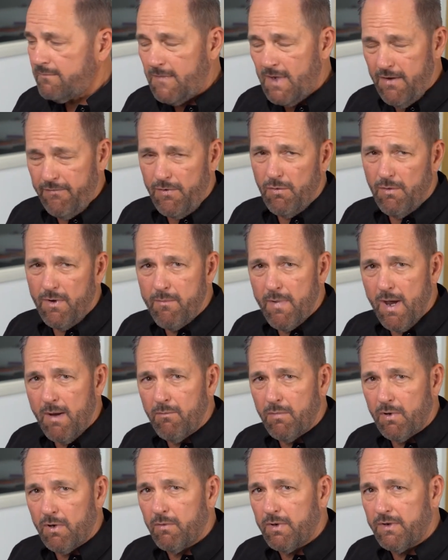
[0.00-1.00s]
If you
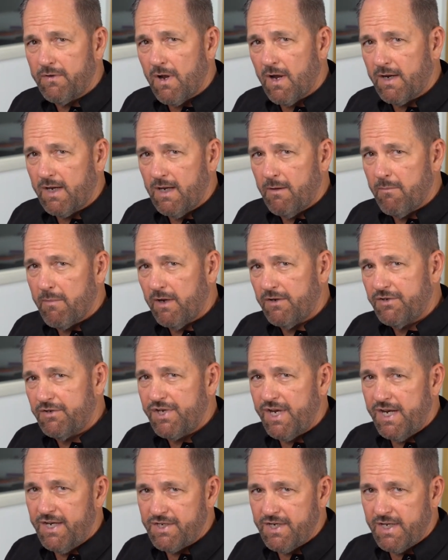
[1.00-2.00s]
remember, we're talking about
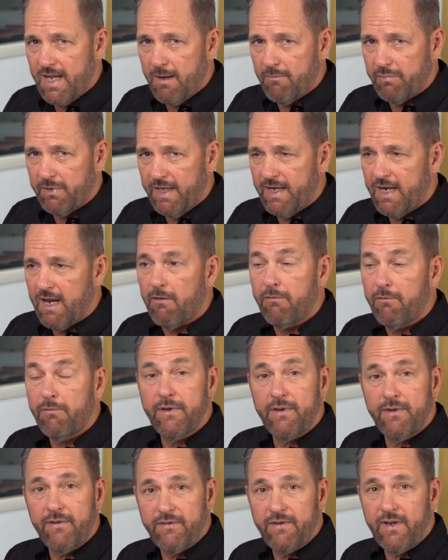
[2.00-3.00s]
changing that blade out for
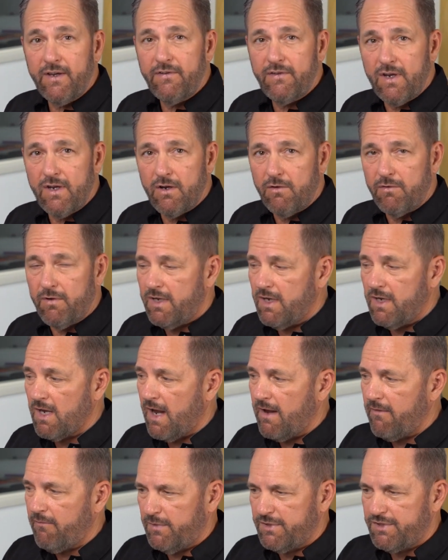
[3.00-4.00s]
the 60-degree
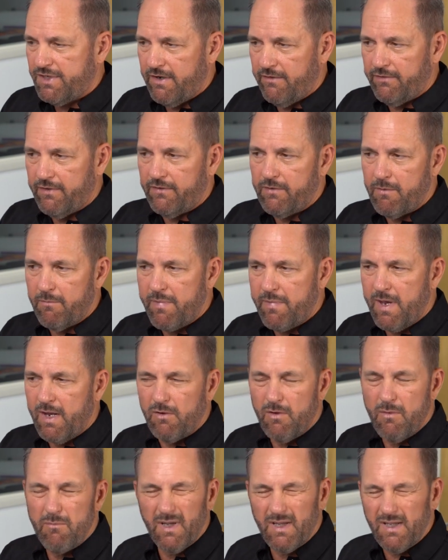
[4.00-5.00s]
knife, which gives us a better
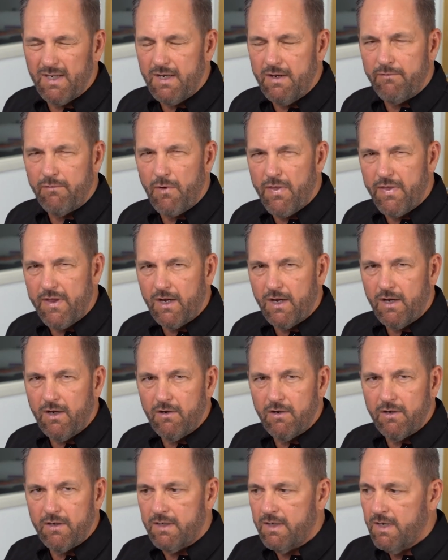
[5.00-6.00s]
ability for
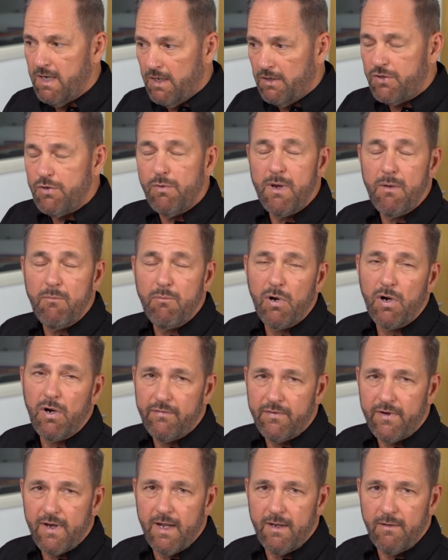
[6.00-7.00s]
thicker, and doing
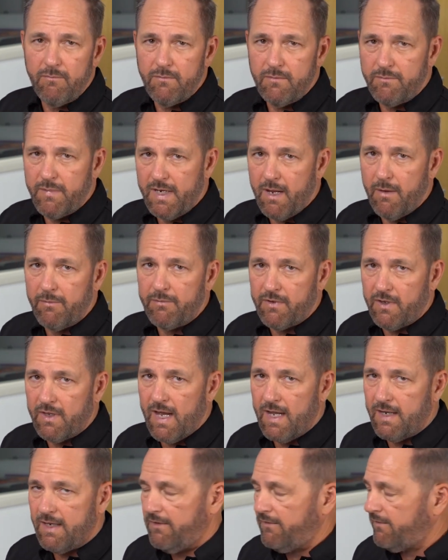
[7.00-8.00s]
perf cut becomes a
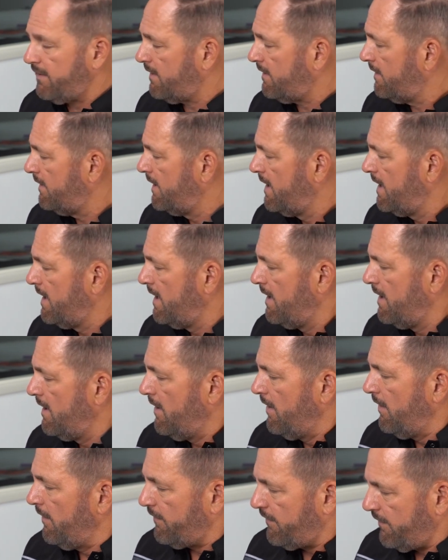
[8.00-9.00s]
lot easier.
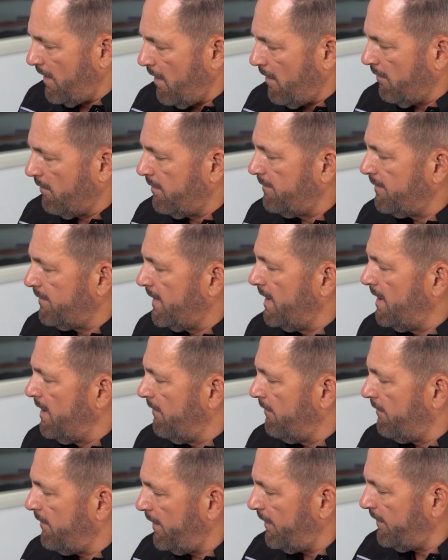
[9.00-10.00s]
So,
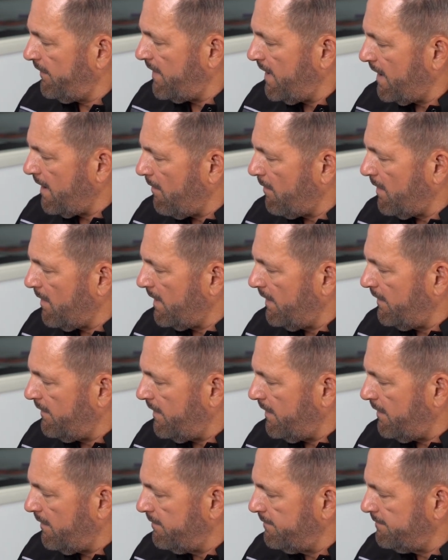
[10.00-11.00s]
first thing I want to
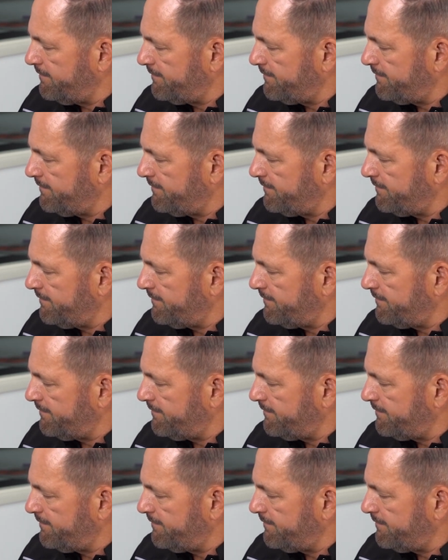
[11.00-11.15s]
do